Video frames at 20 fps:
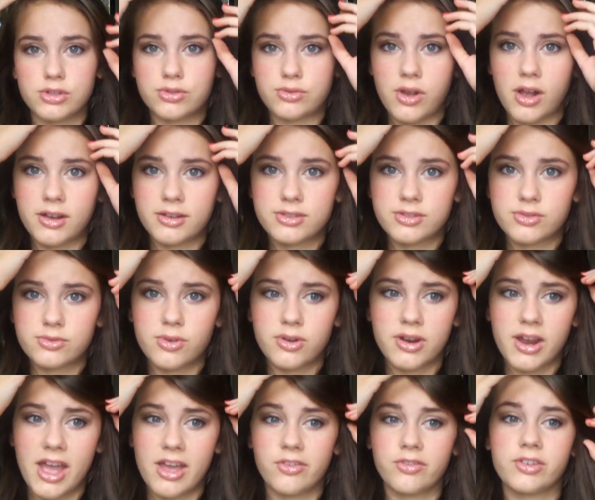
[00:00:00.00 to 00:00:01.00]

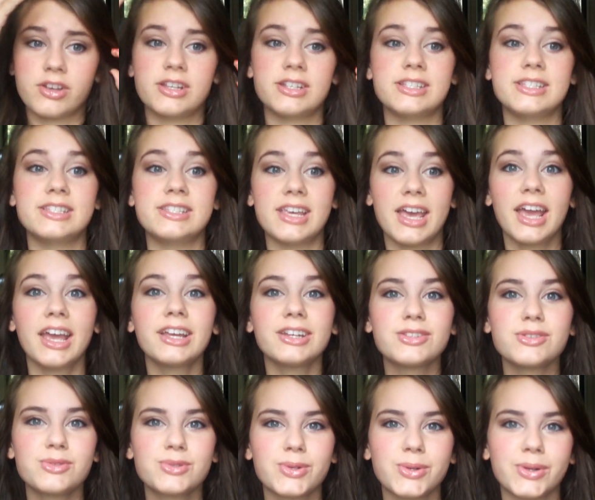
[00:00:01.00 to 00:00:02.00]
drugstore everyday
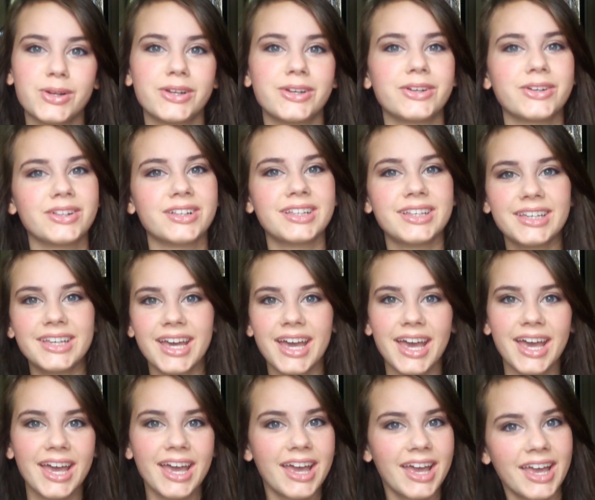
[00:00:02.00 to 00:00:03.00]
tutorial.
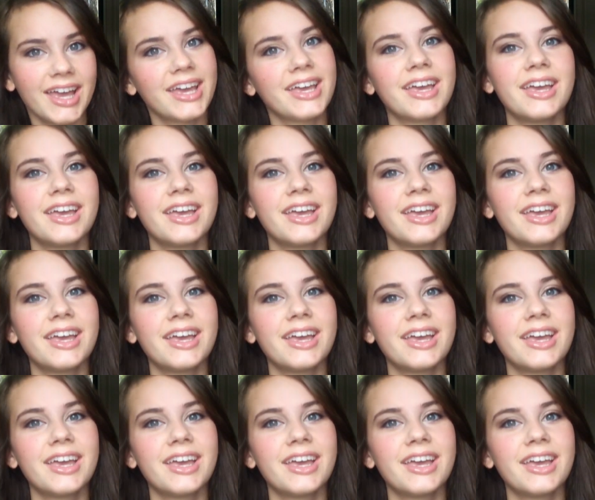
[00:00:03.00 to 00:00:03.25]
Yay!